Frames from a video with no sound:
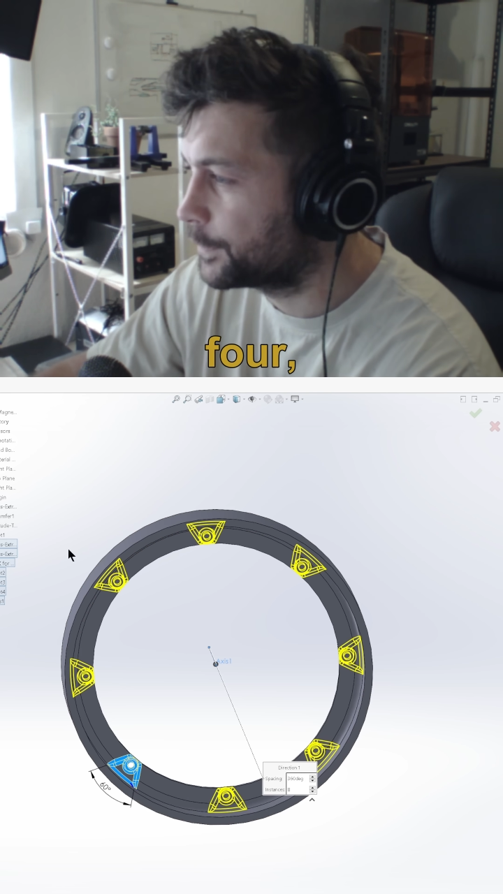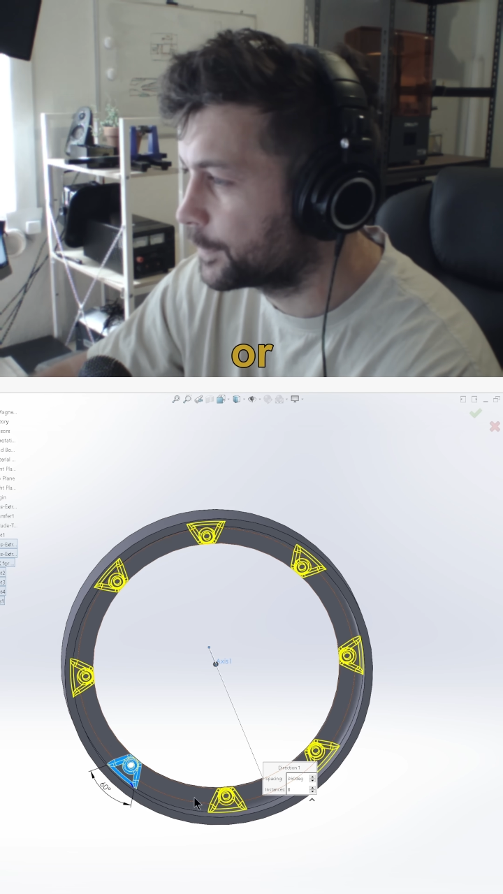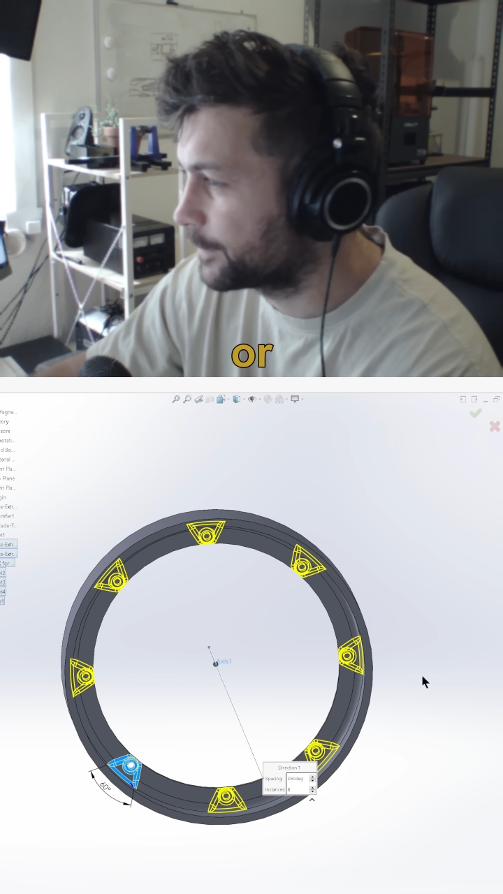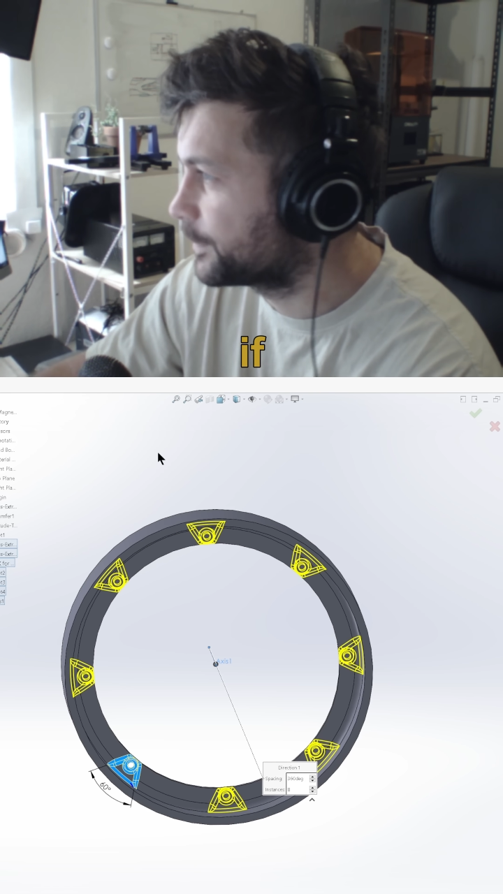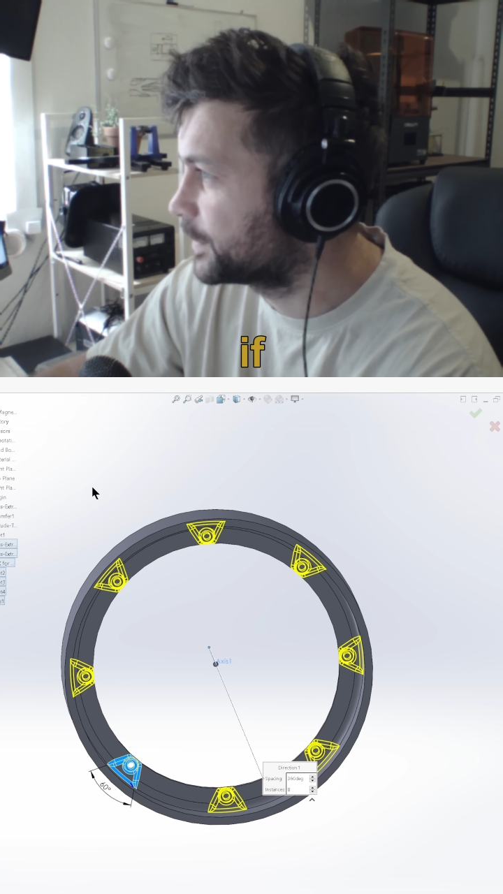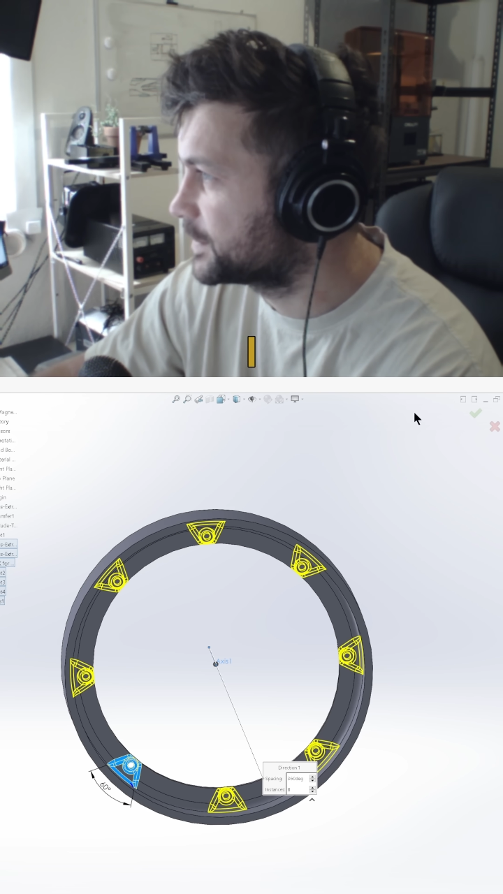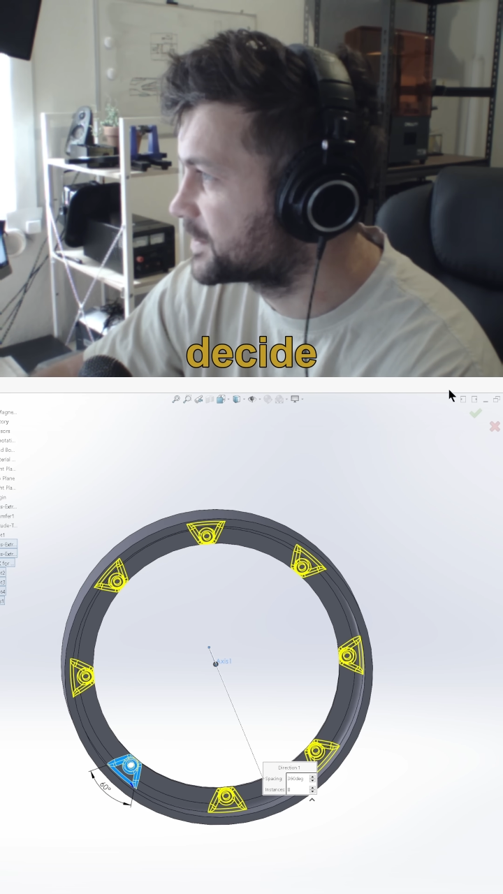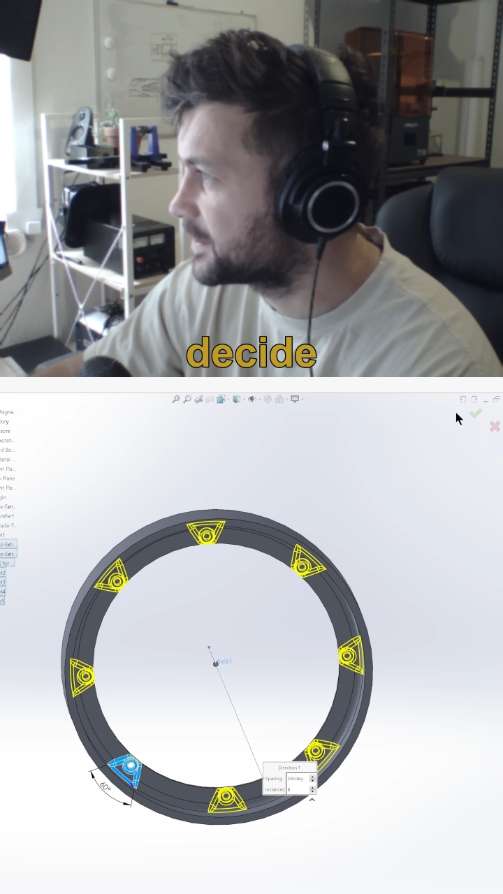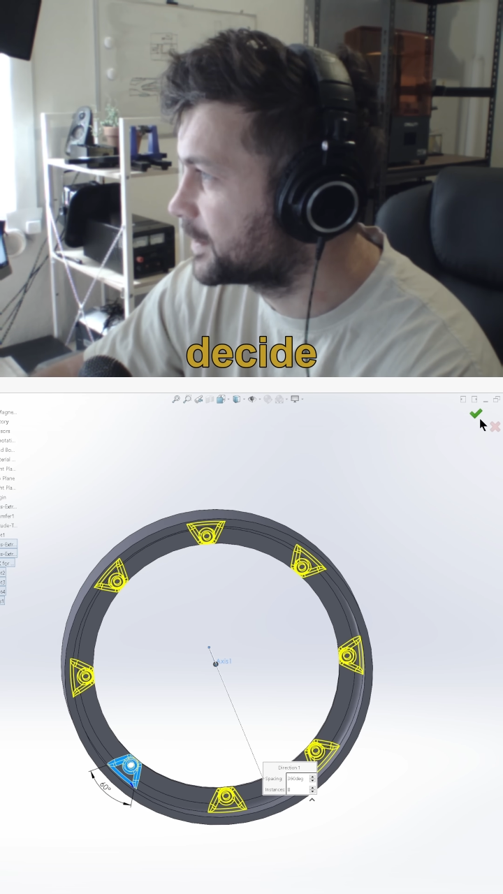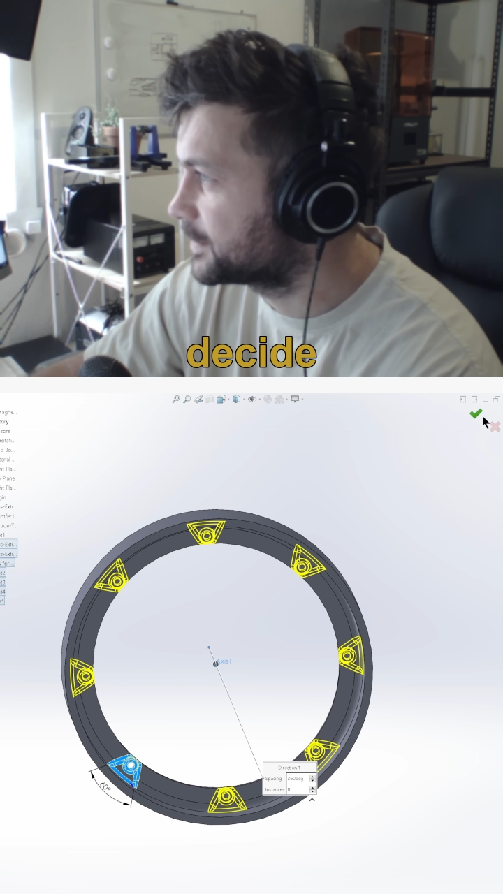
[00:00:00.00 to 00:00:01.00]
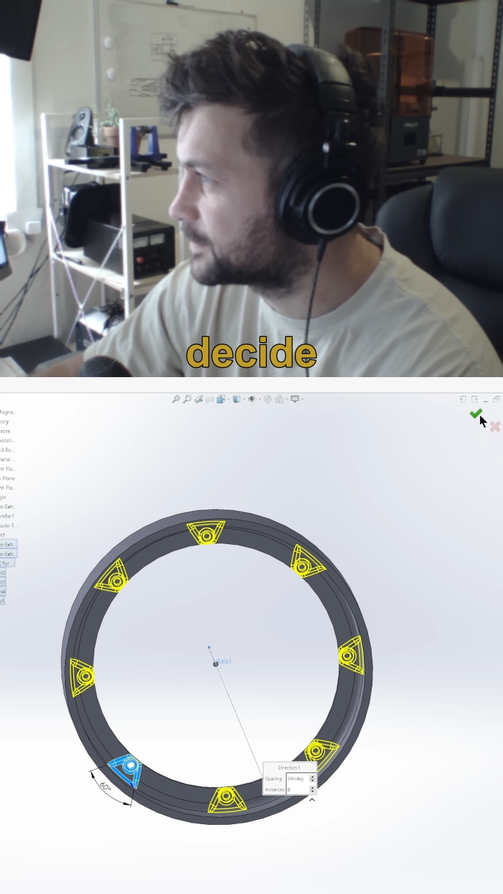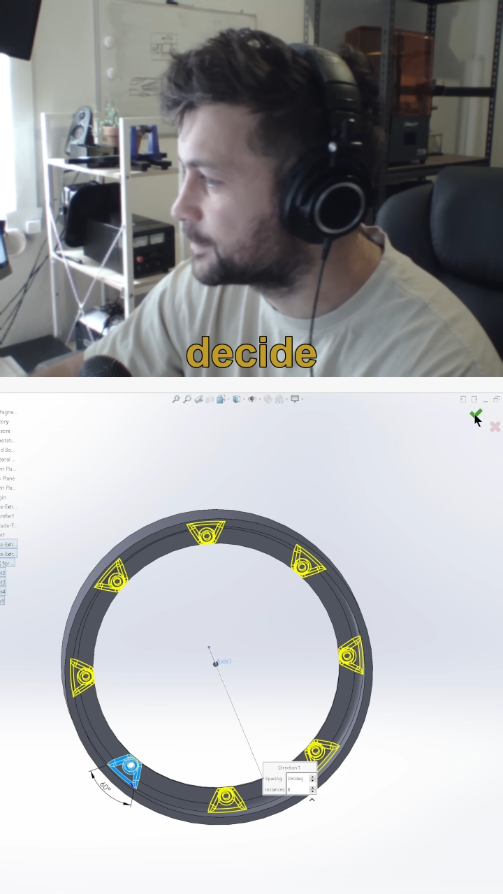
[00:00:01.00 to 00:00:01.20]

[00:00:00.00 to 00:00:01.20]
or if I decide